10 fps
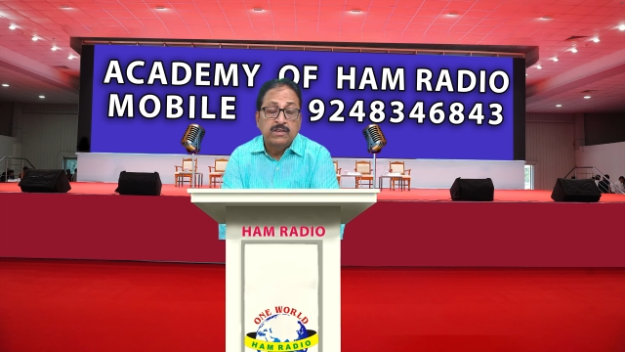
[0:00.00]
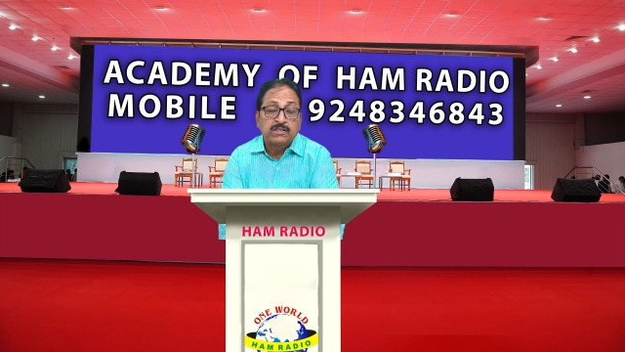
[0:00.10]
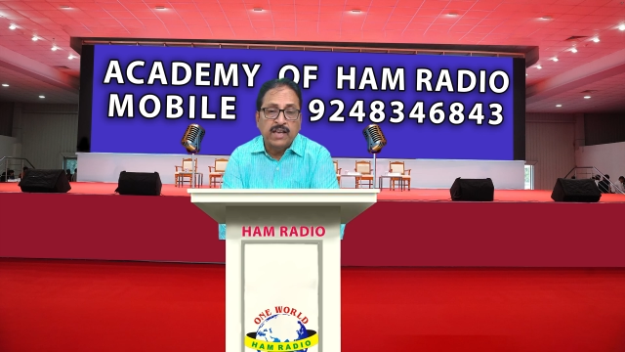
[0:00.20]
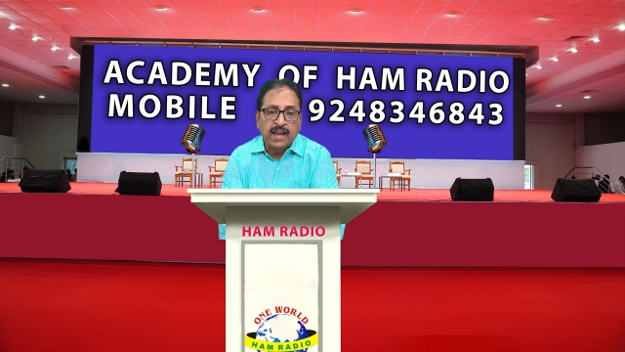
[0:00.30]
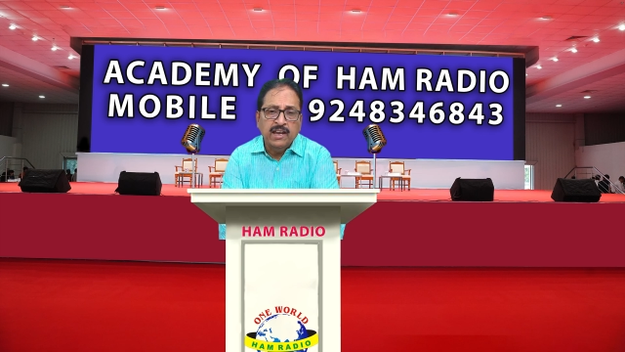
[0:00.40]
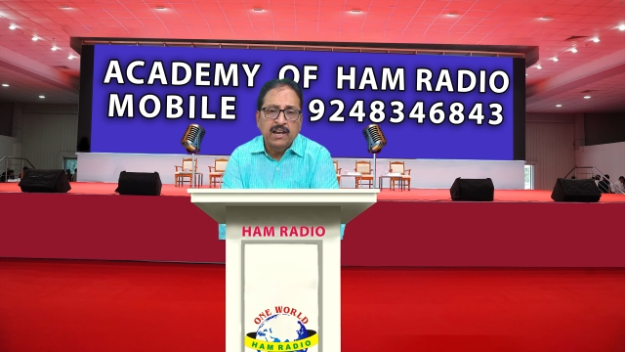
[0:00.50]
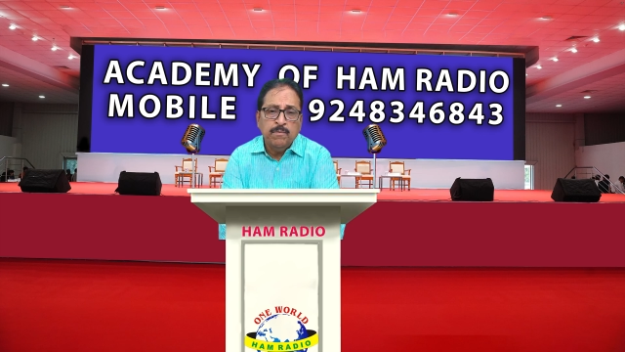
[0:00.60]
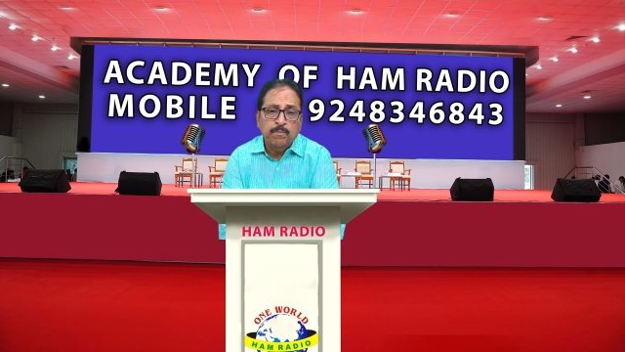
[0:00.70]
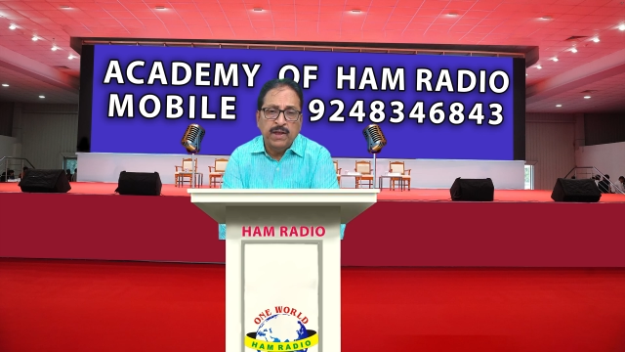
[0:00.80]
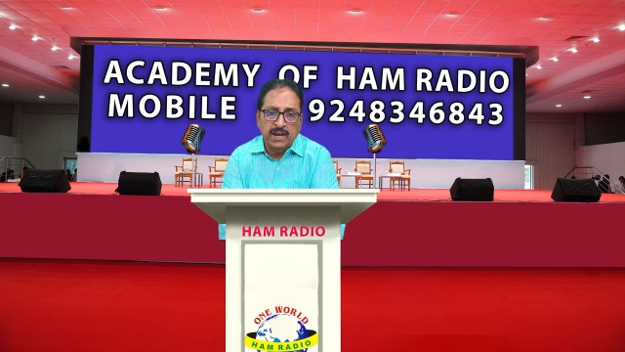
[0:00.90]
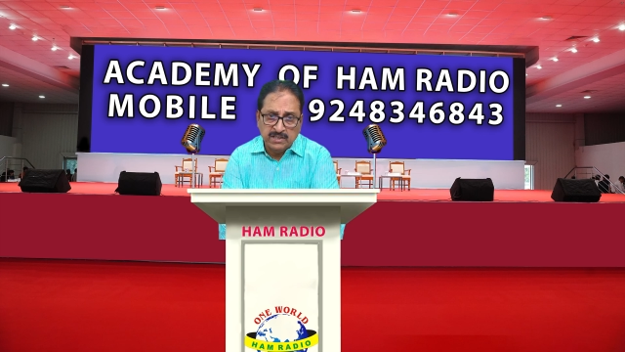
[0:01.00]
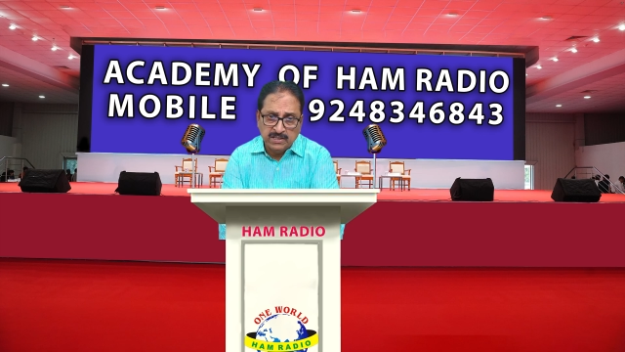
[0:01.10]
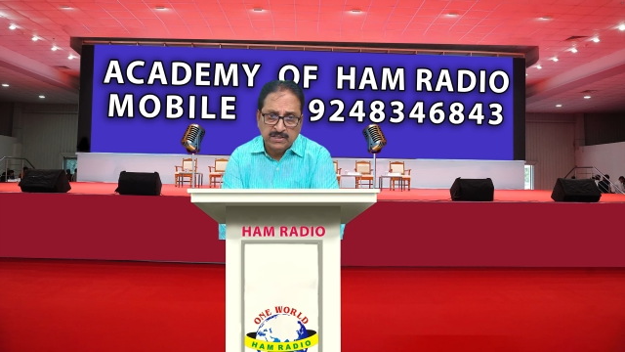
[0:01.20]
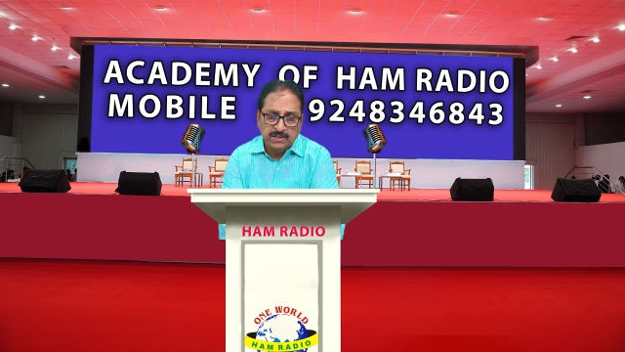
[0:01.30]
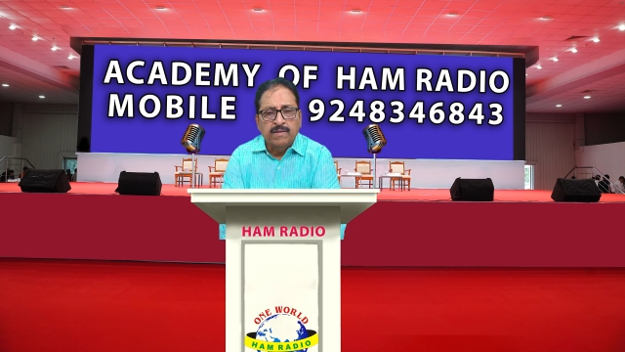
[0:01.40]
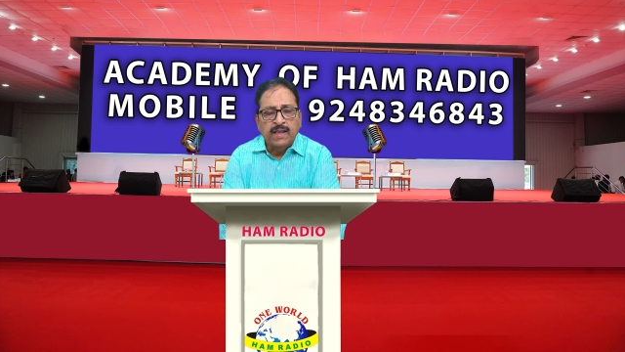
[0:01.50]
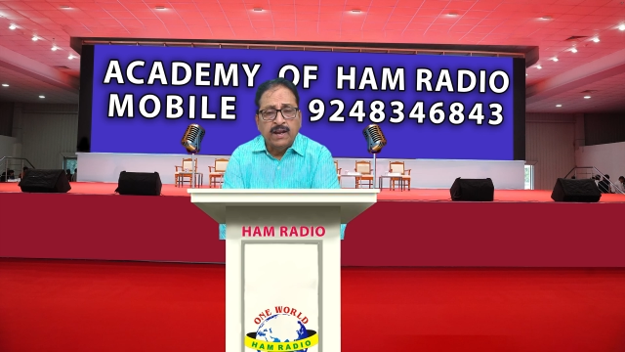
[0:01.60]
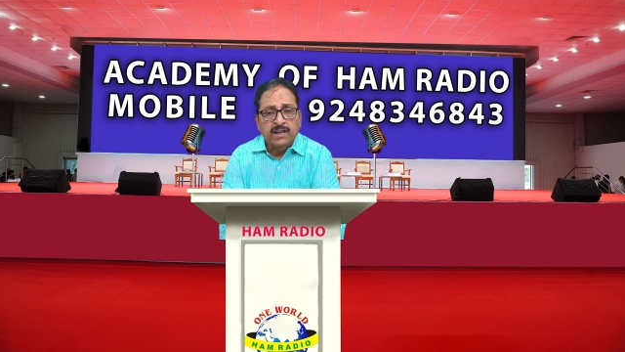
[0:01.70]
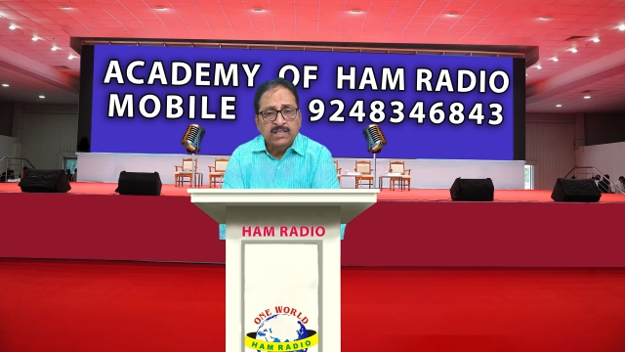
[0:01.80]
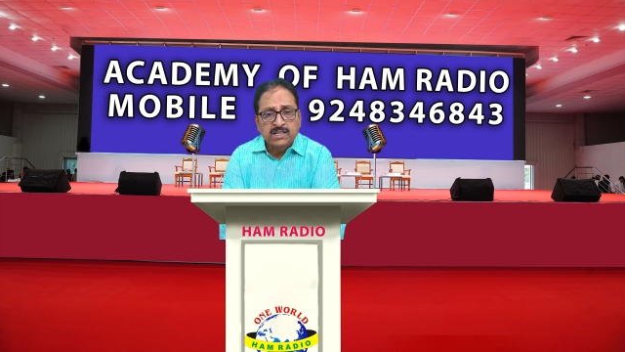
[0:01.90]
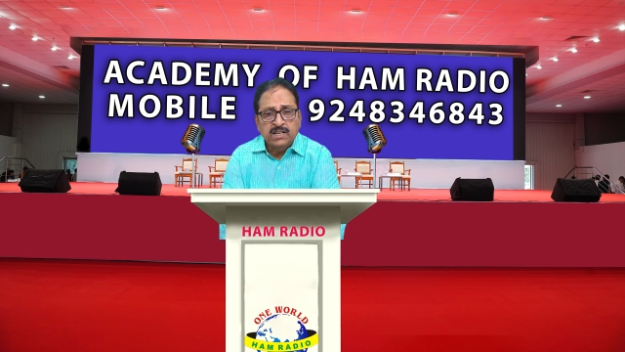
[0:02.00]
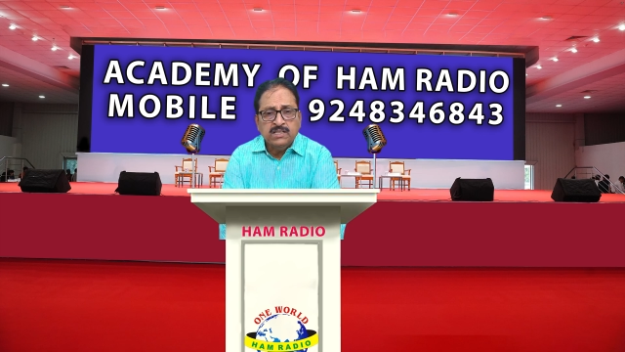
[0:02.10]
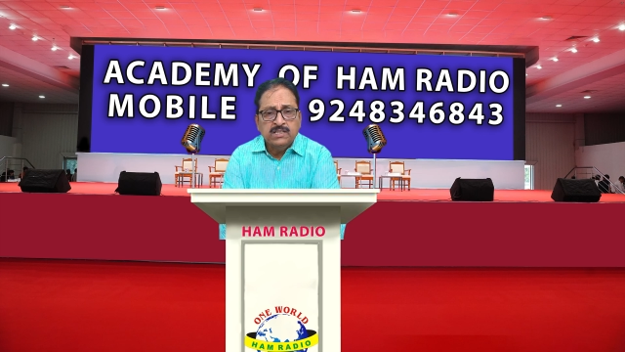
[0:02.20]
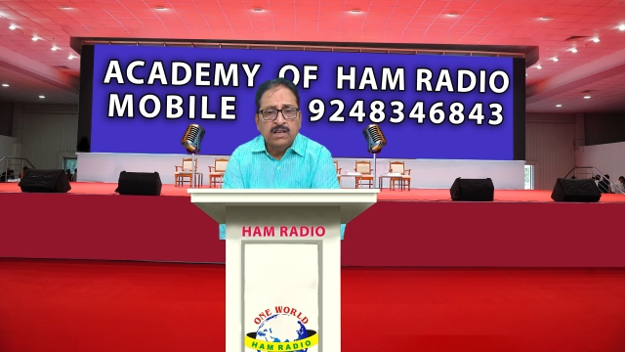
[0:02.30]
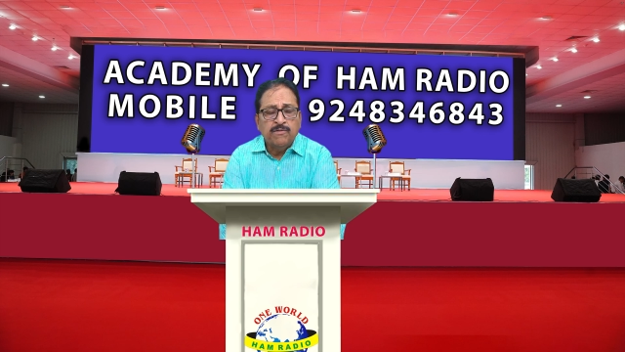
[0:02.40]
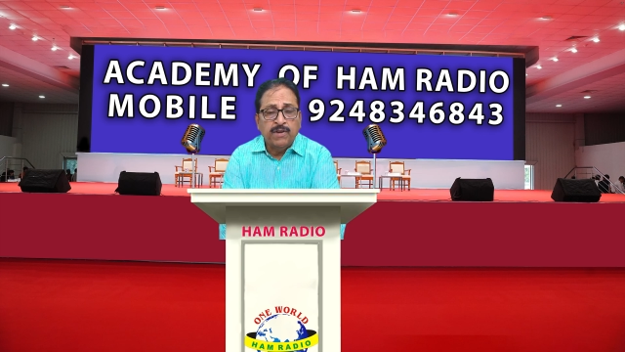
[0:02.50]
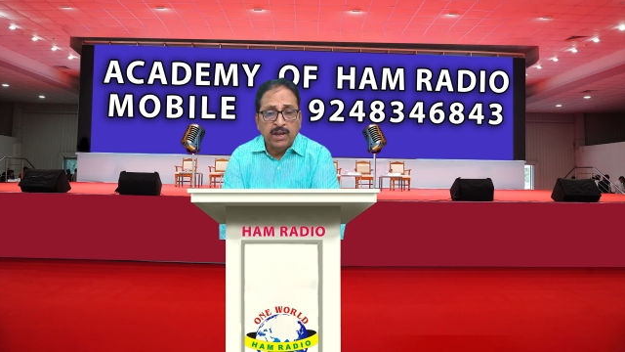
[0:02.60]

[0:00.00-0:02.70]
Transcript: silent periods. The distress